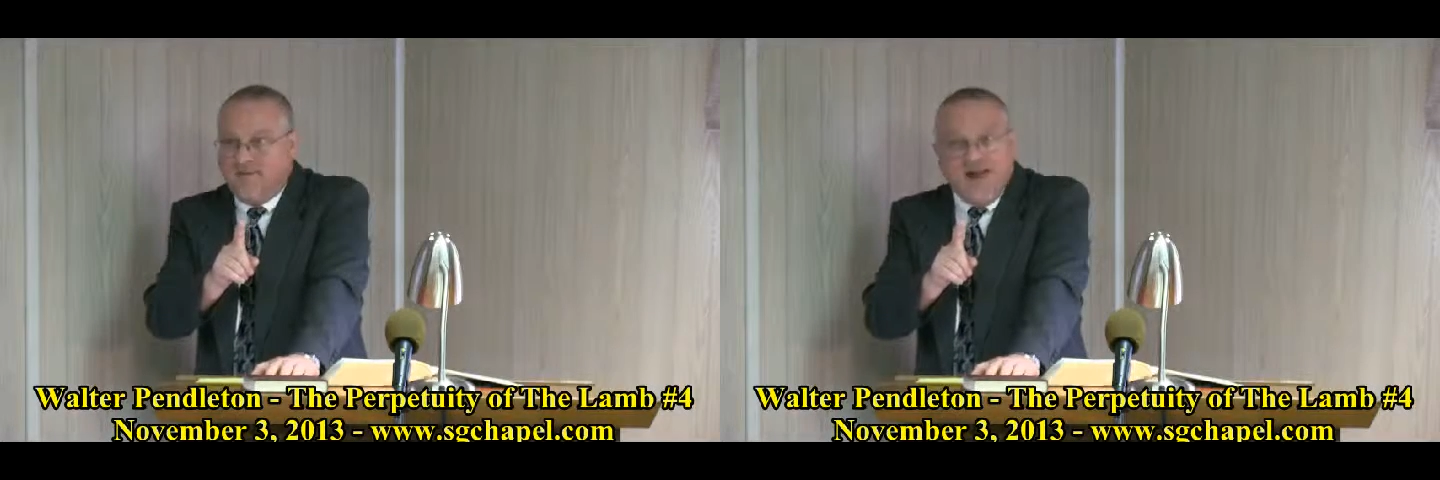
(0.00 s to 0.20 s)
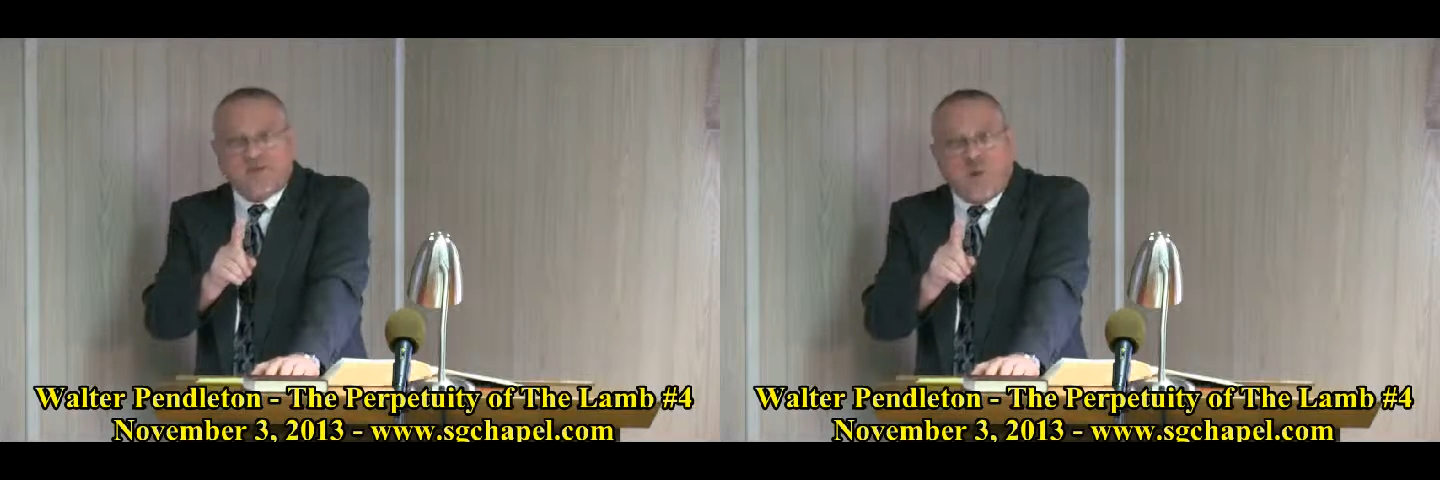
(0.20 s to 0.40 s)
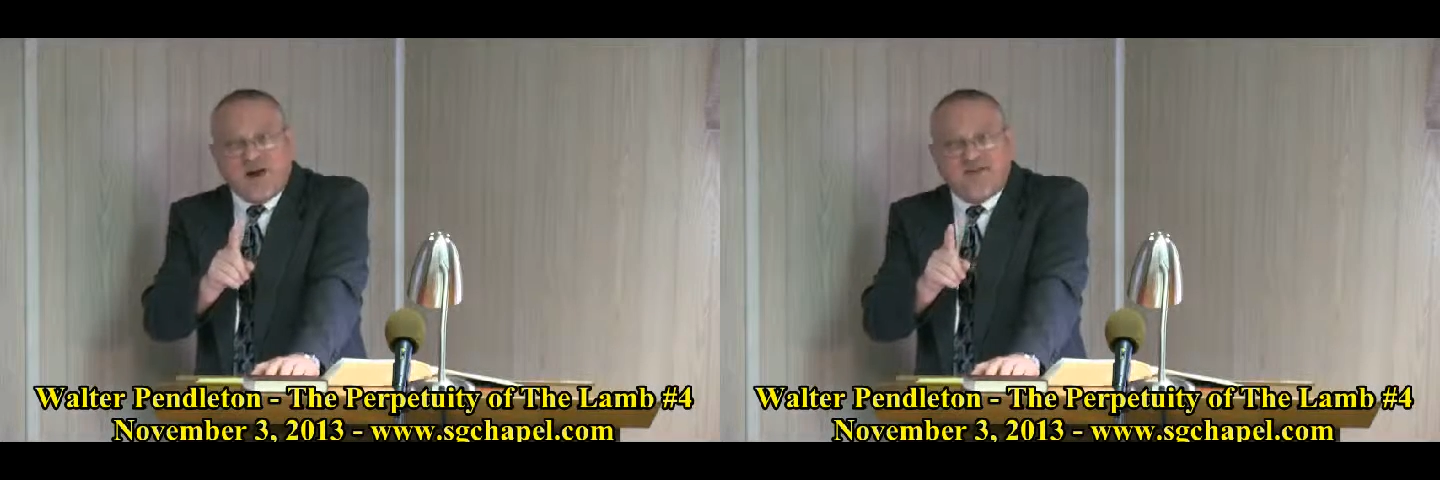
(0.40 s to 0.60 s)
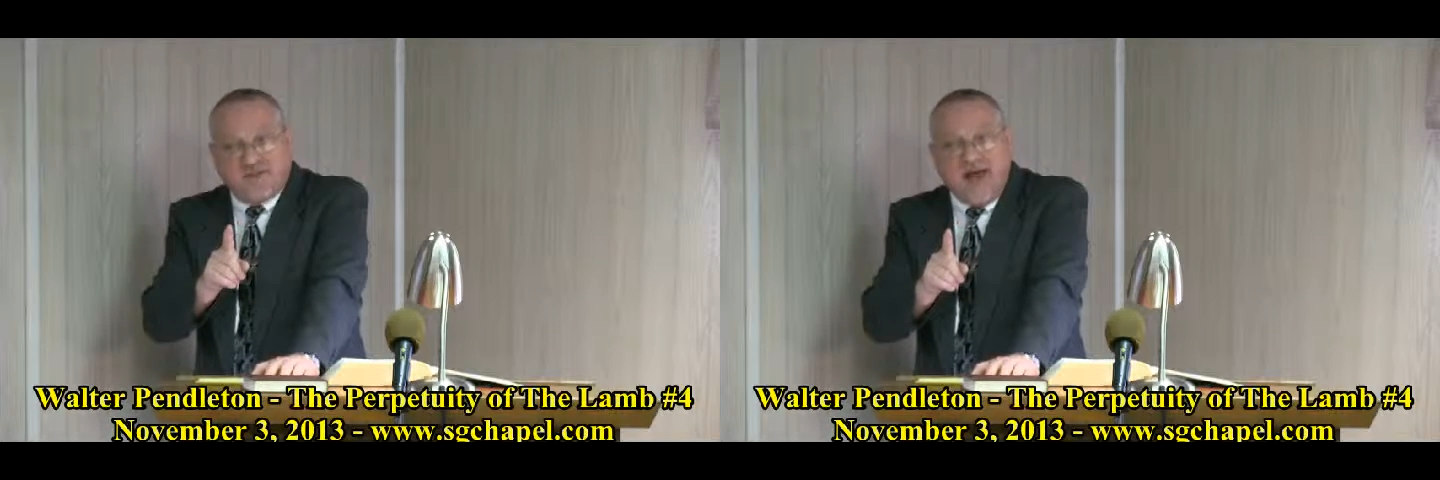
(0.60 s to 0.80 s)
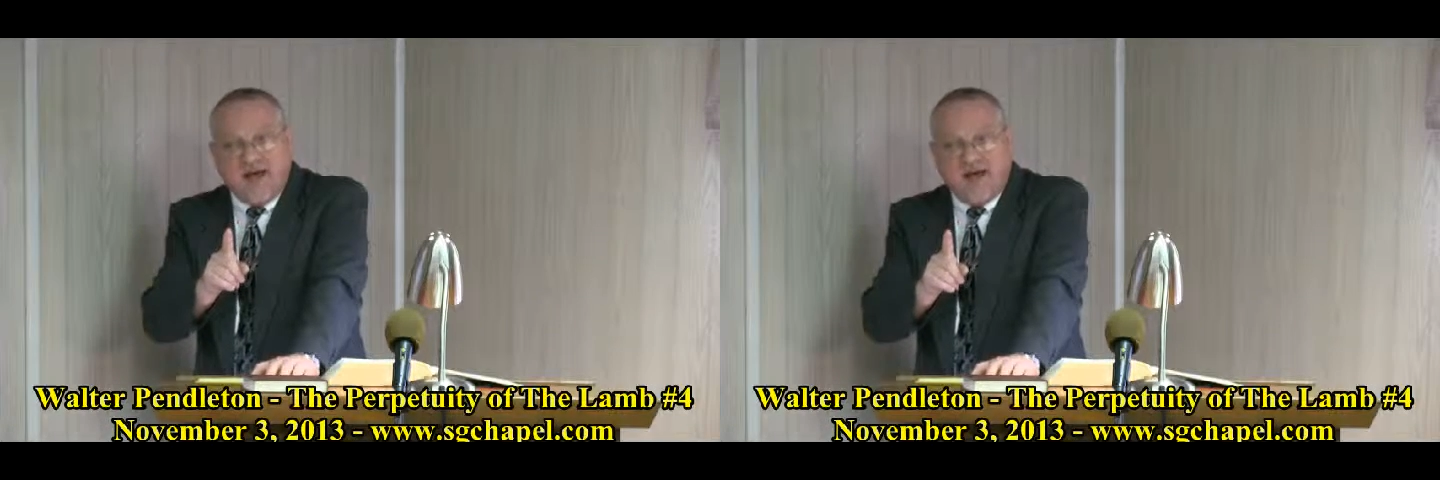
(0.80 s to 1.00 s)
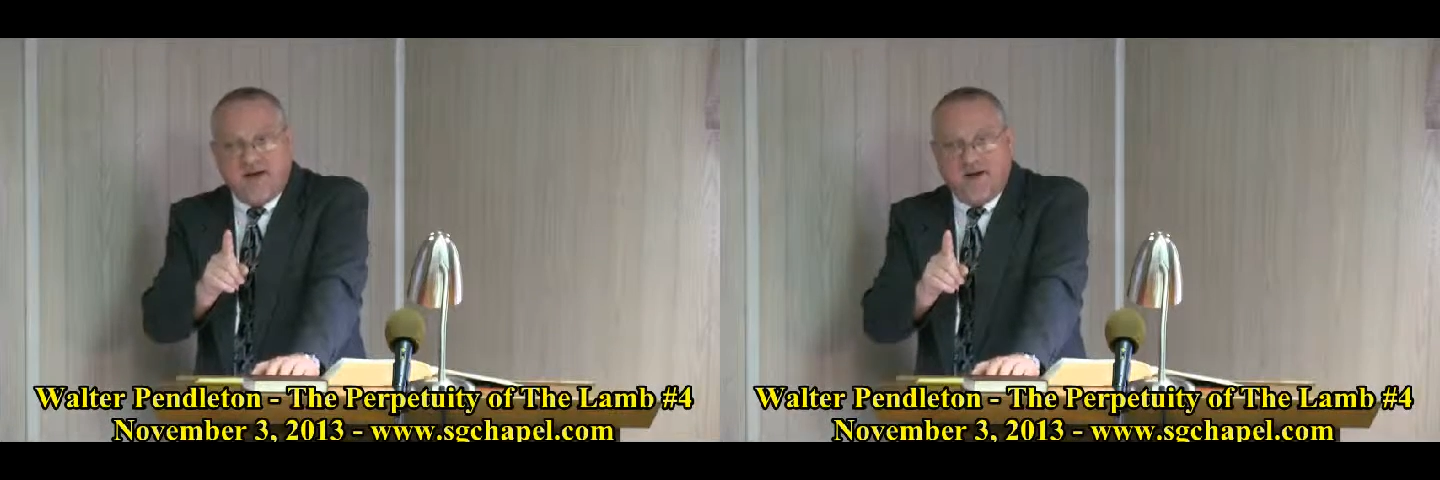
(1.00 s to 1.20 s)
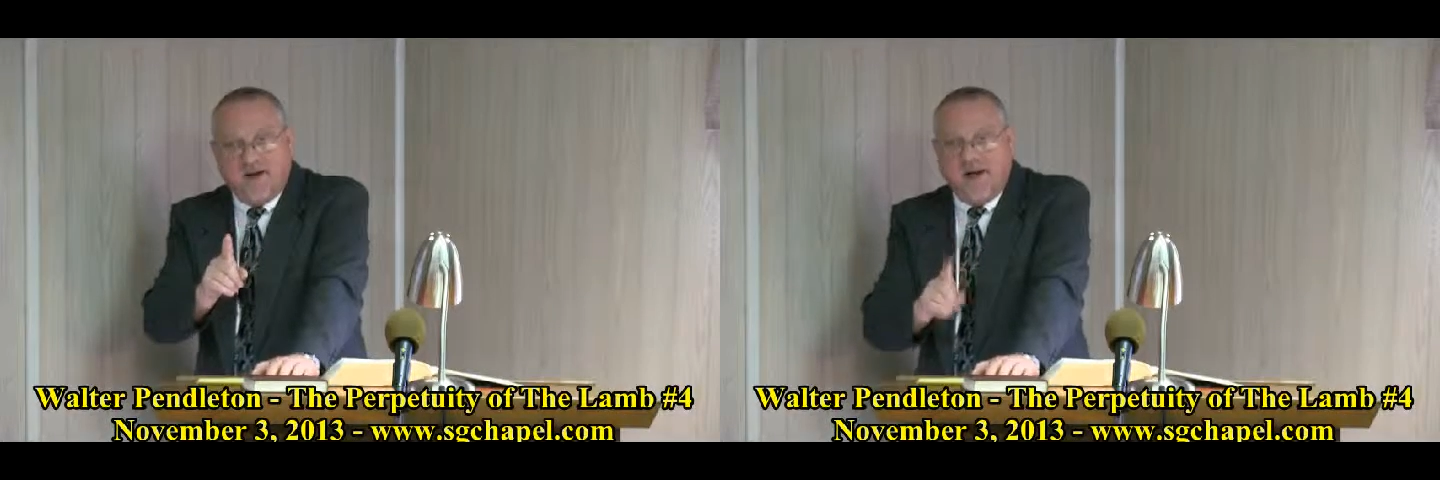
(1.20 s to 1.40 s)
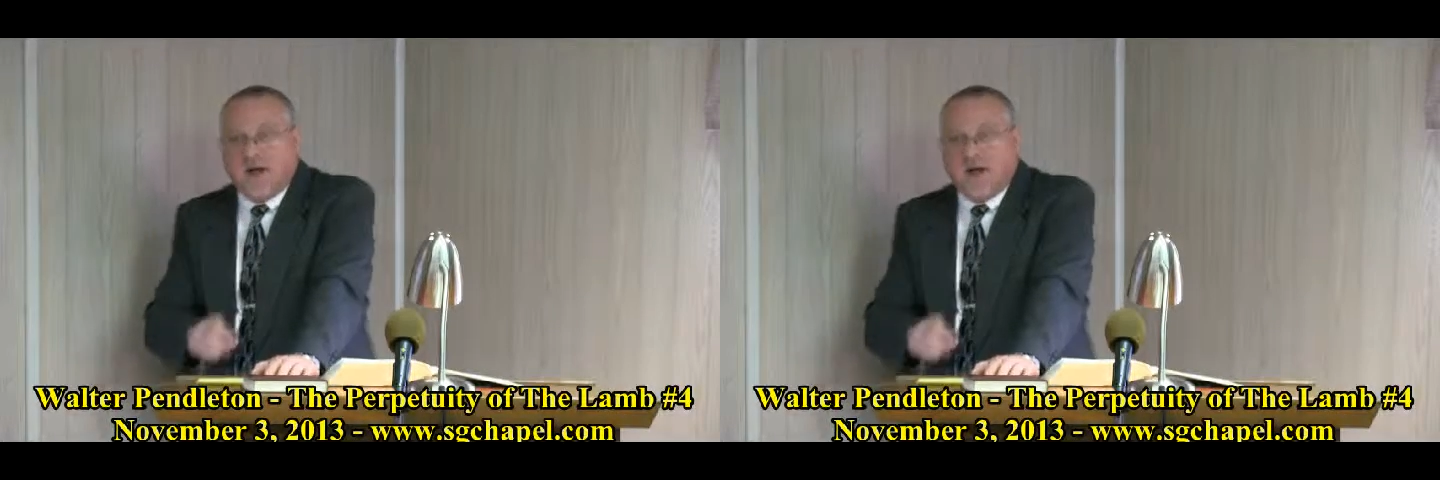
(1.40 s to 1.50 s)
That's what he said.